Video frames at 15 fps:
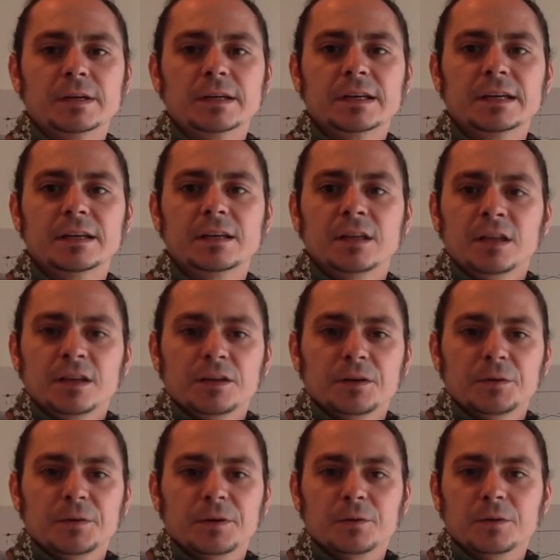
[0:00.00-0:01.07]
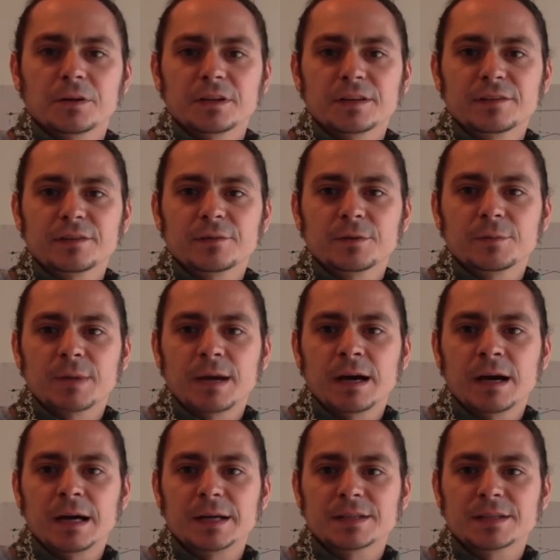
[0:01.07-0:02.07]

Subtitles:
And, we don't want to leave anyone behind.